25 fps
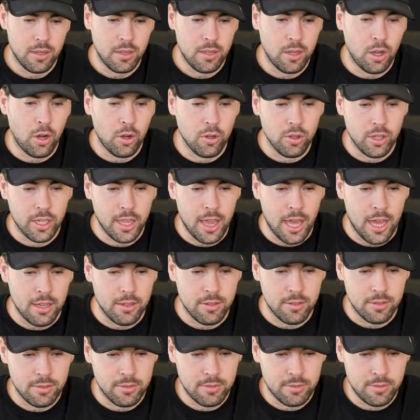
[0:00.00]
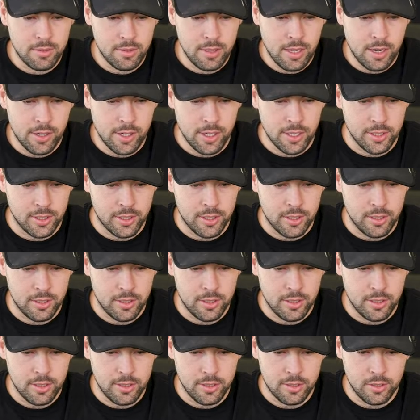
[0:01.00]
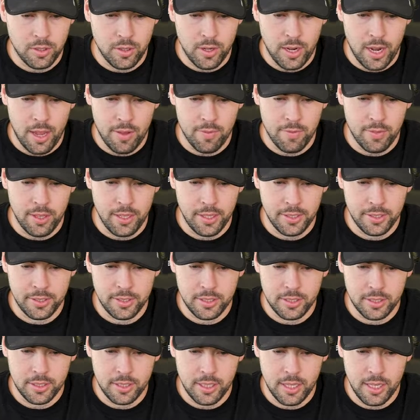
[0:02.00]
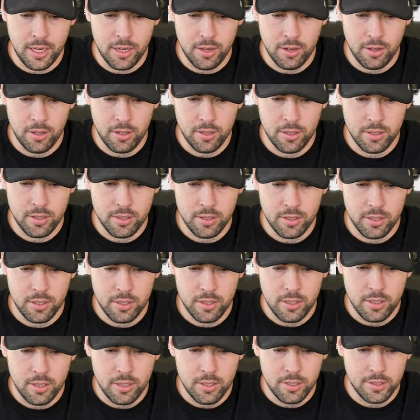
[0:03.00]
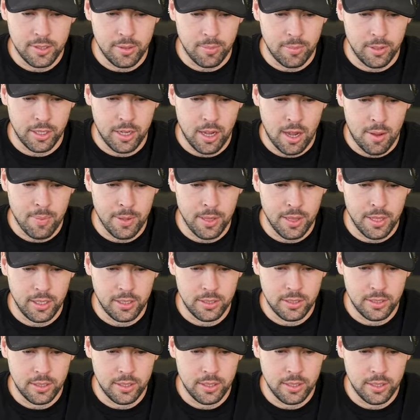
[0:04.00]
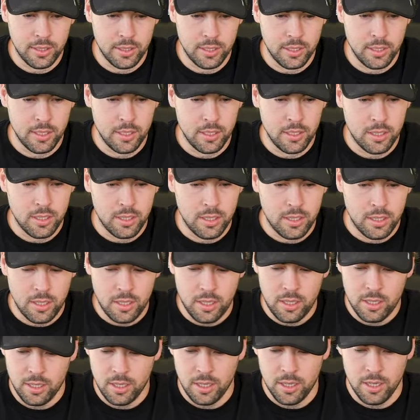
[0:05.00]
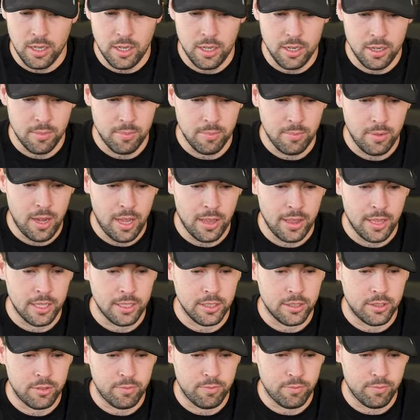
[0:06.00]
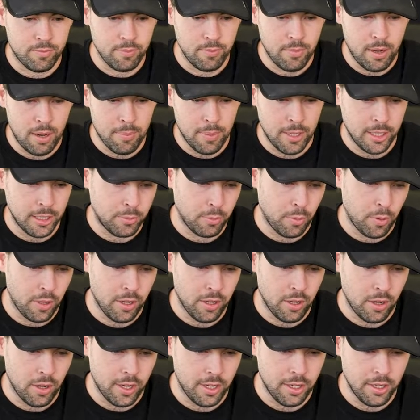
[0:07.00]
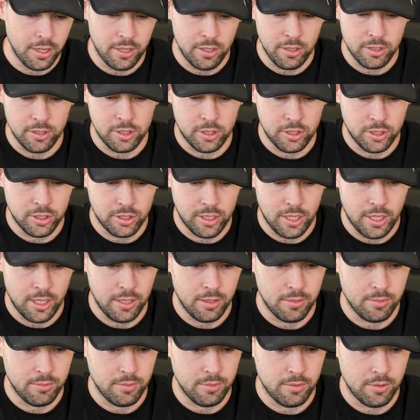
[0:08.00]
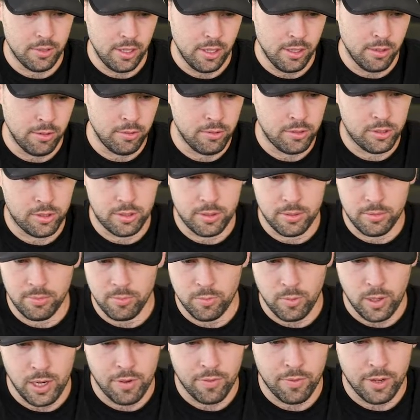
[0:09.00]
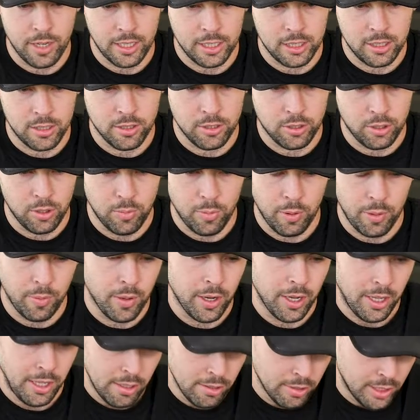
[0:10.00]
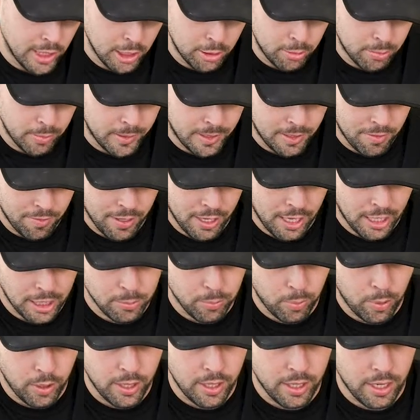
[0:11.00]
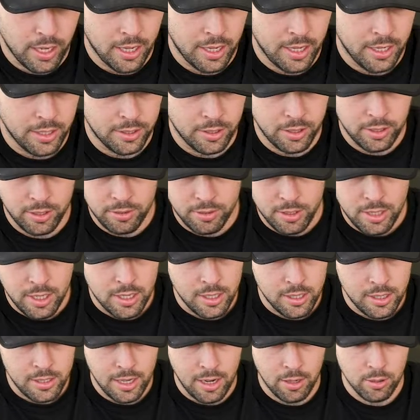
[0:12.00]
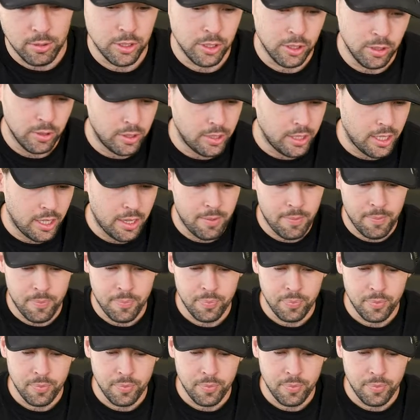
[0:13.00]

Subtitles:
Oh, look at that. There it is. So I have this here. So I'm gonna copy this. And then in Metasploit, all you gotta do is you just say use whatever. So we wanna use this specific exploit, and I hit enter. Now it's using it.